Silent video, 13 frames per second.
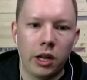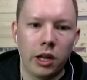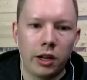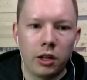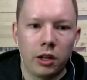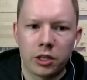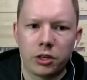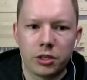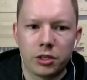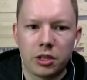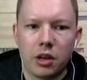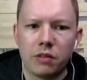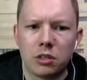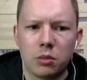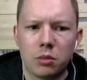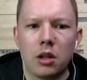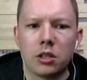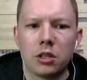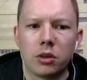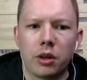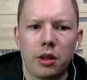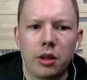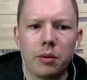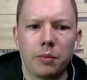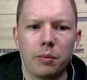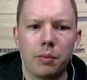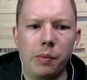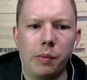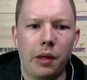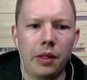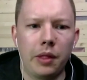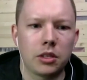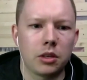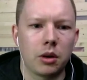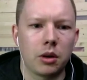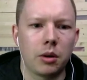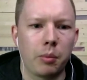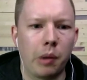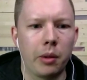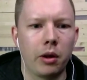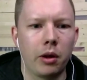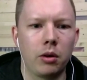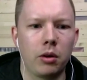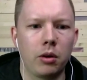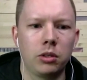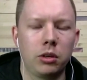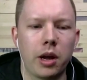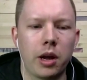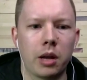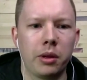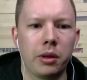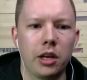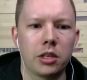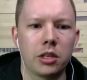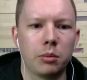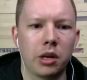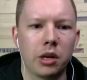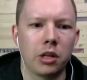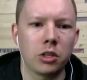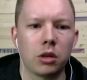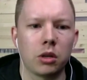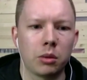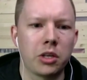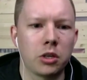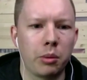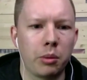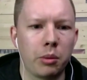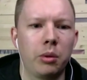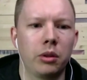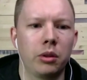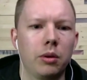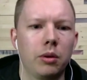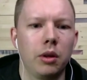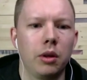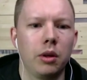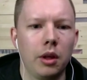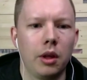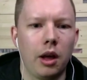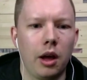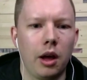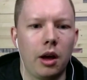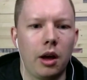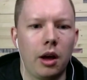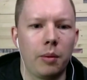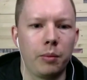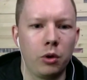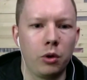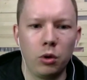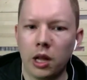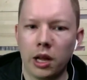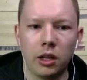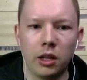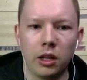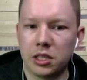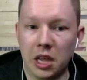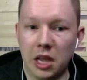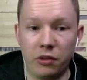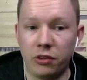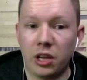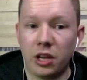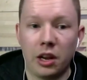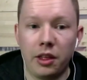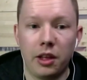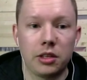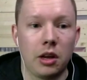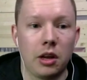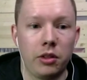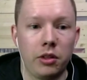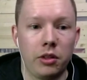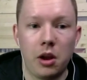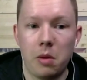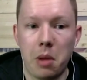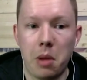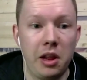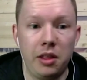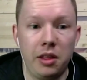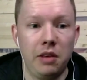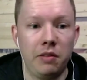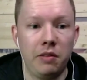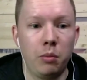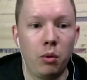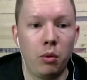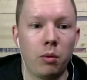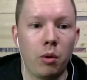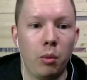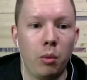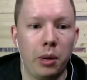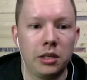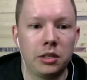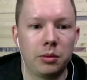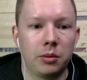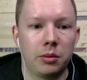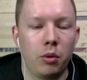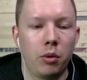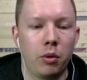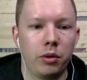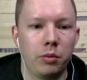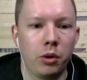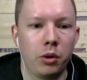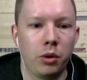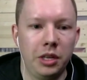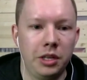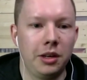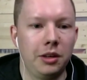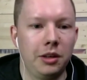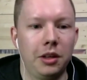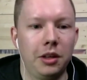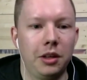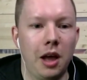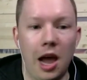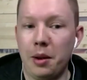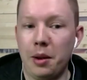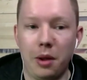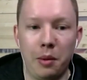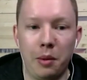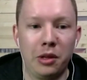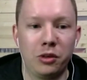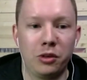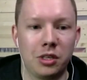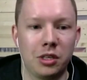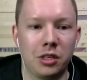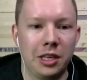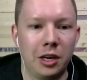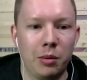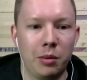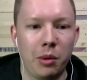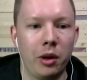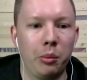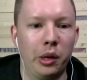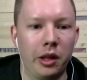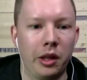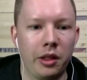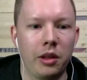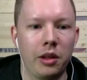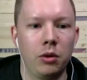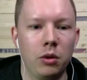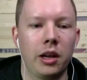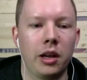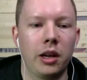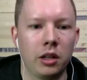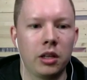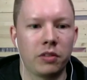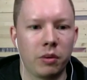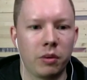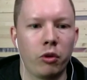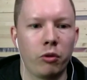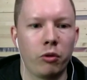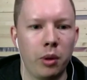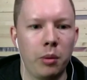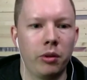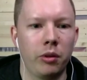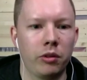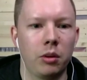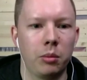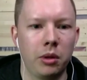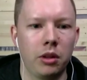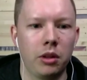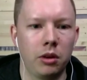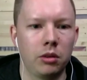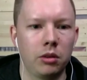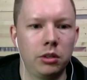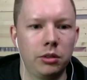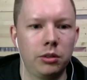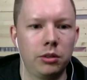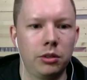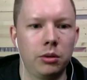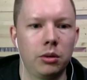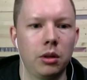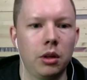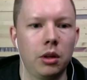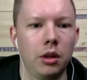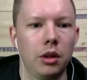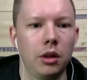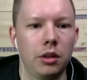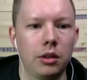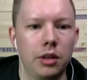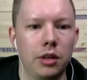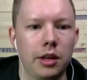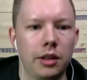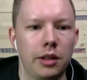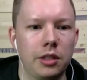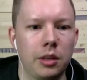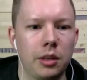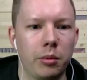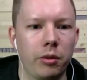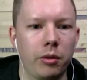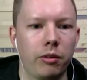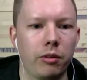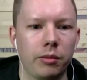Analytics ourselves as well, and so I think, and that's our probably our go-to recommendation. But I just want to make sure people know um, Google Analytics. If there's anything else out there, anything even more robust or more more detailed, I'd I'd be interested to hear about it. But I think Google Analytics for most people is going to be the go-to tool to get these numbers.